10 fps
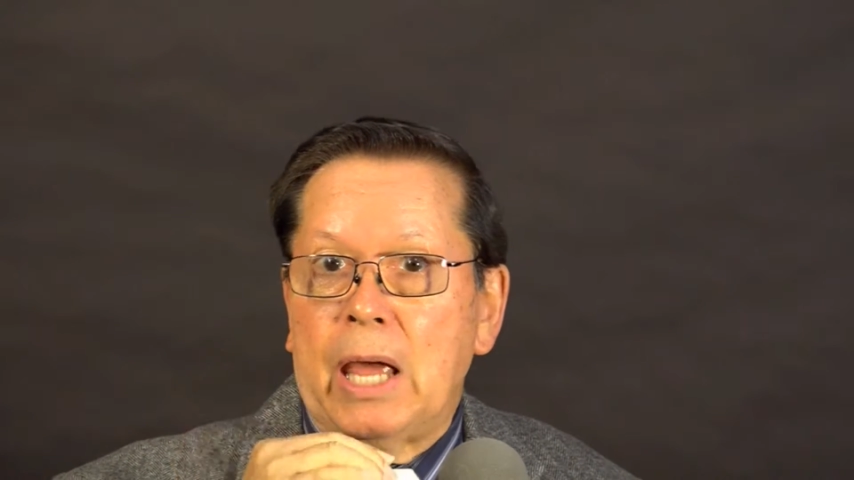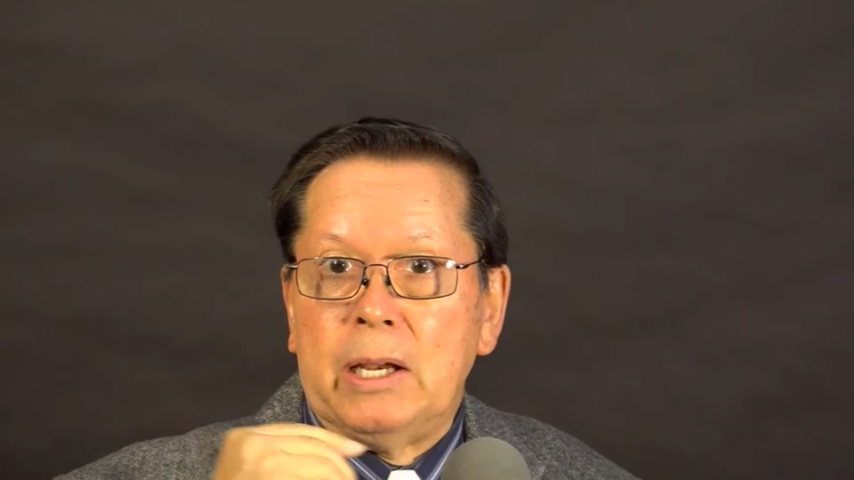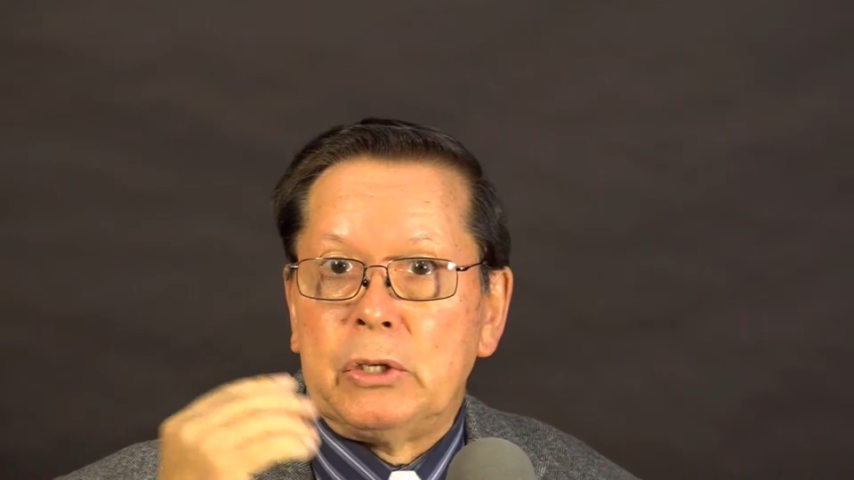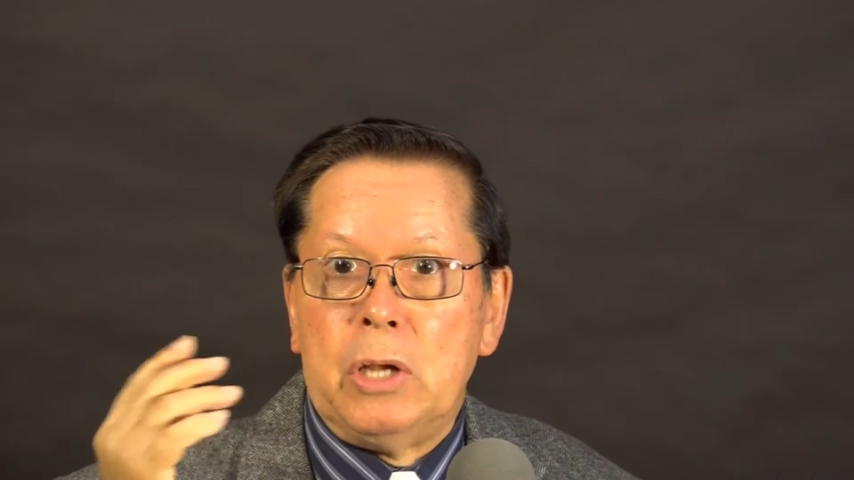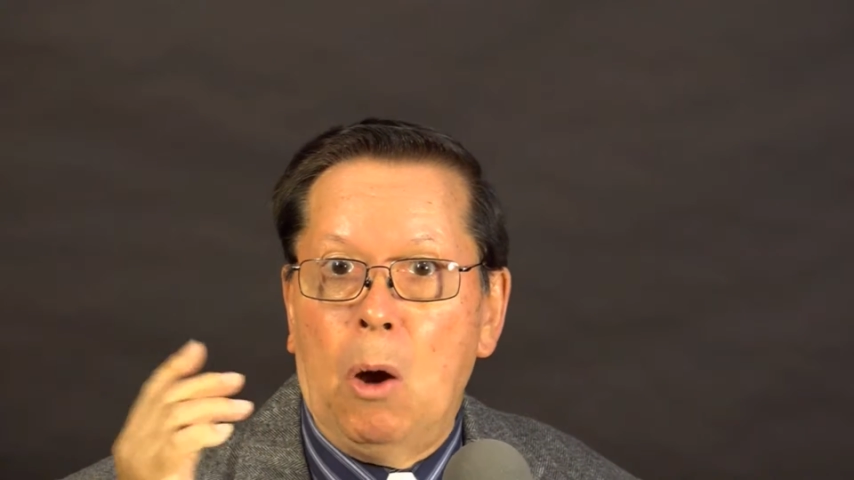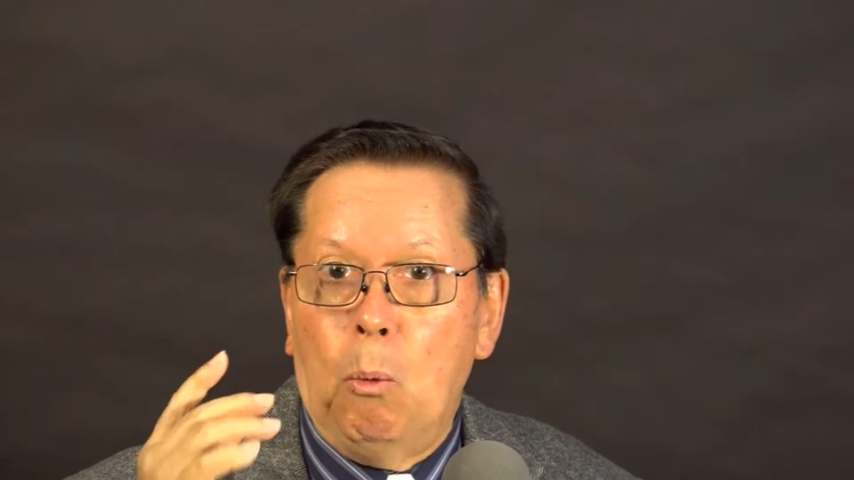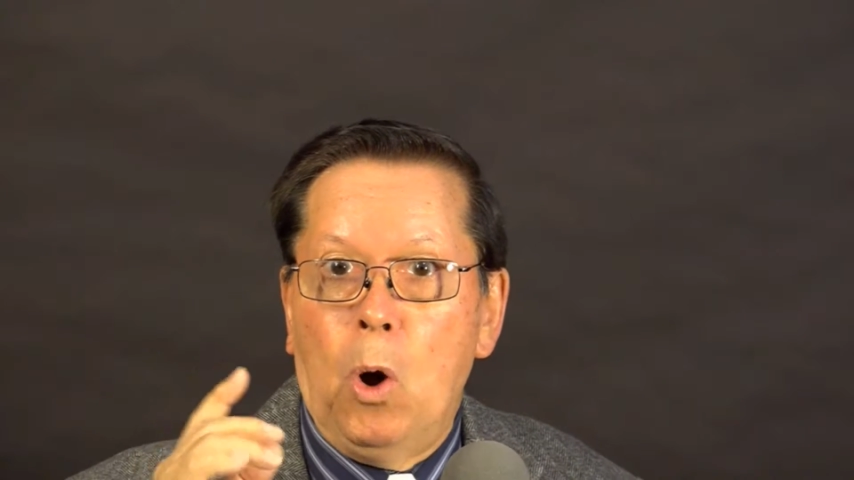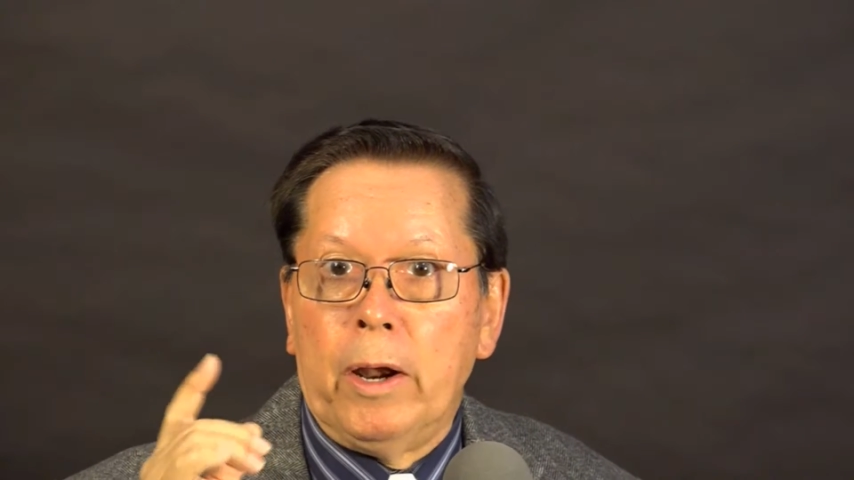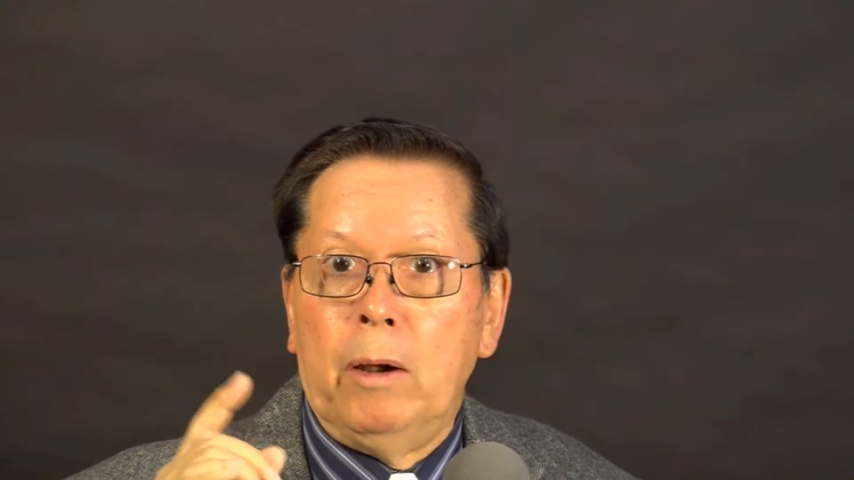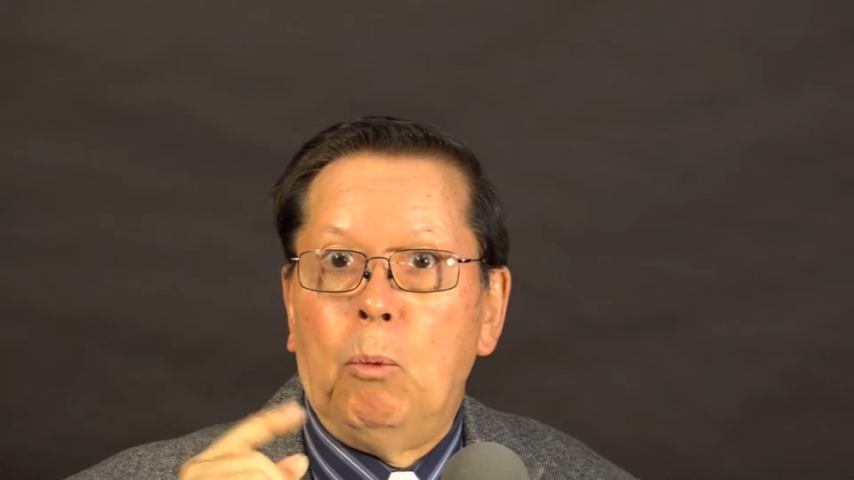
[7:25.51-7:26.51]
That is not
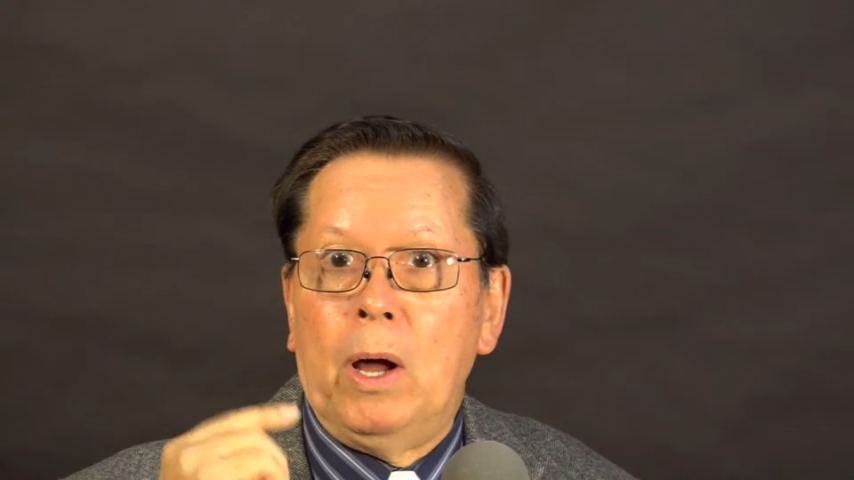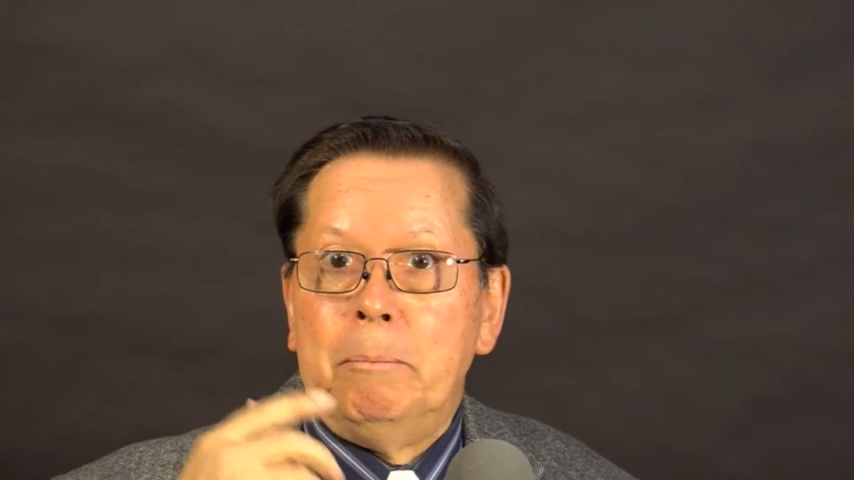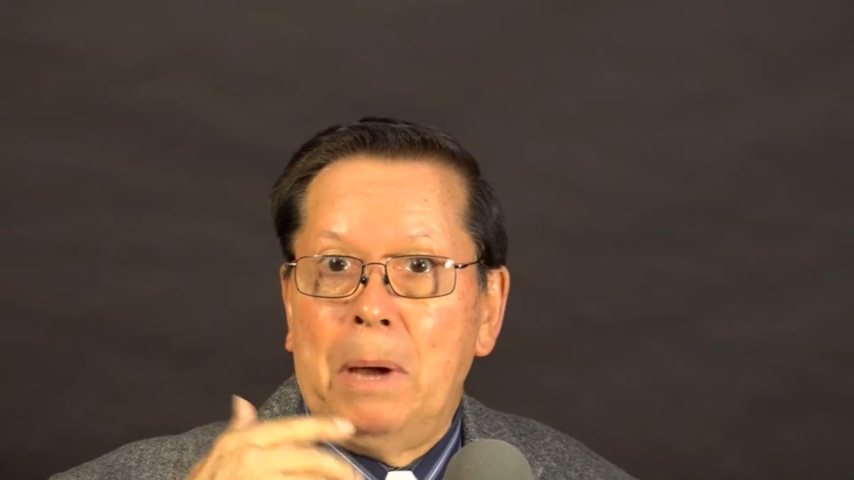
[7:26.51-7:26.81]
one-on-one.